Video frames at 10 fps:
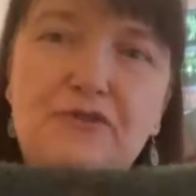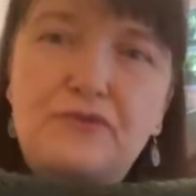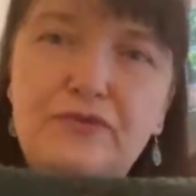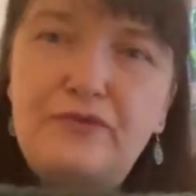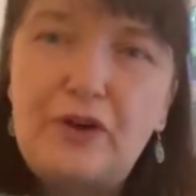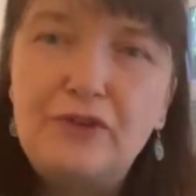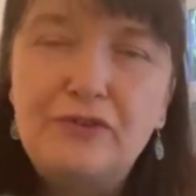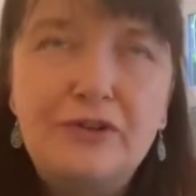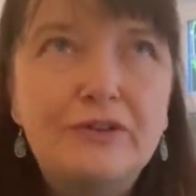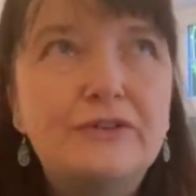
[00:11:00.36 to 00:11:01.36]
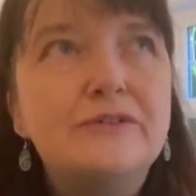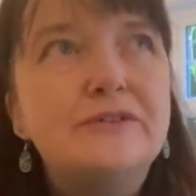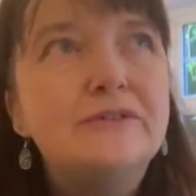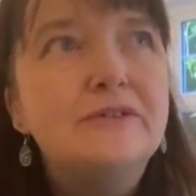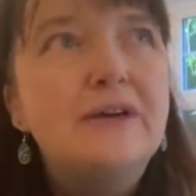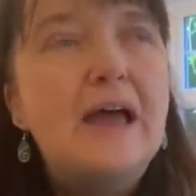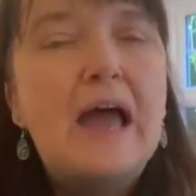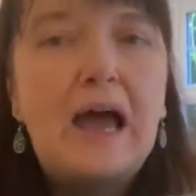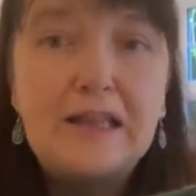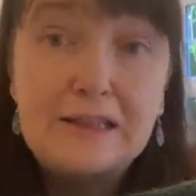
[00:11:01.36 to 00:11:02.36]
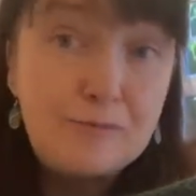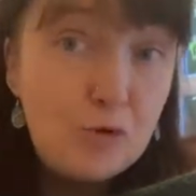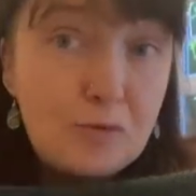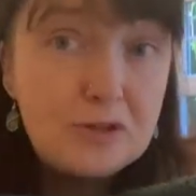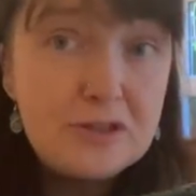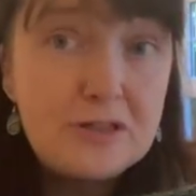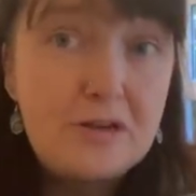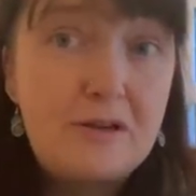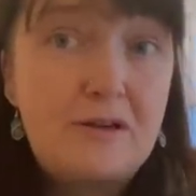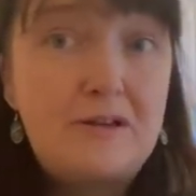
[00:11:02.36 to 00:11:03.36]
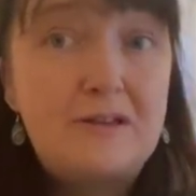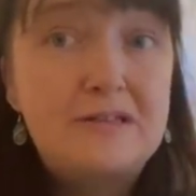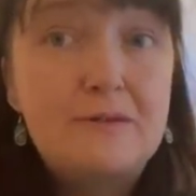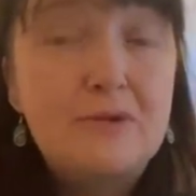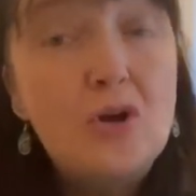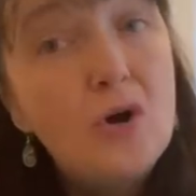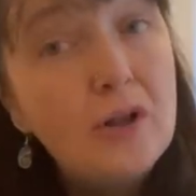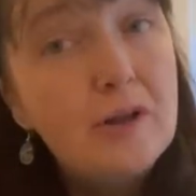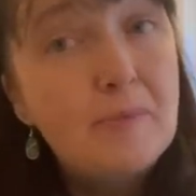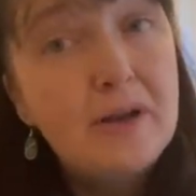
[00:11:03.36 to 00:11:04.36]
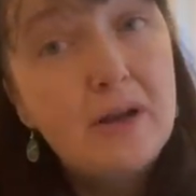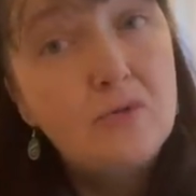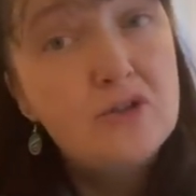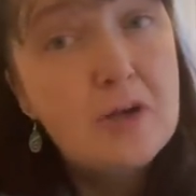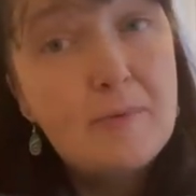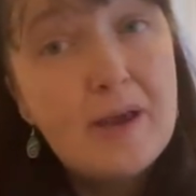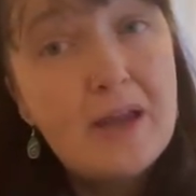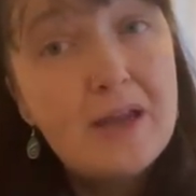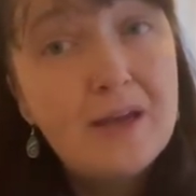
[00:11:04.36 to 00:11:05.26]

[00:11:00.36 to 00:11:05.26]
fun, at the moment, as they would call it, a potato chippy